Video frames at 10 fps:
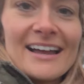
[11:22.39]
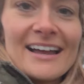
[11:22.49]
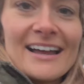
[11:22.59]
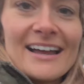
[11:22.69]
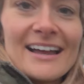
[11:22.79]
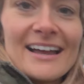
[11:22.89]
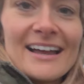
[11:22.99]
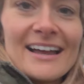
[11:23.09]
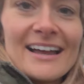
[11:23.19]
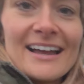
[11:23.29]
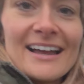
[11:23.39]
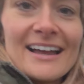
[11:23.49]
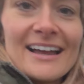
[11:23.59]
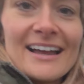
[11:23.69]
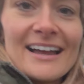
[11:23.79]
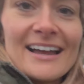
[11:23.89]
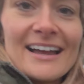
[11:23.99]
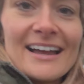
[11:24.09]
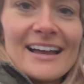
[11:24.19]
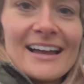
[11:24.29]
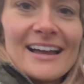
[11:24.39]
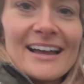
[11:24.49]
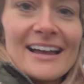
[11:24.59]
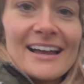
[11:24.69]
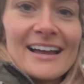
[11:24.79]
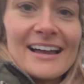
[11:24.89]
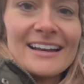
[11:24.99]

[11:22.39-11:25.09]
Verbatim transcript: Just to confirm, he's not hitting the dog, he's throwing the stick.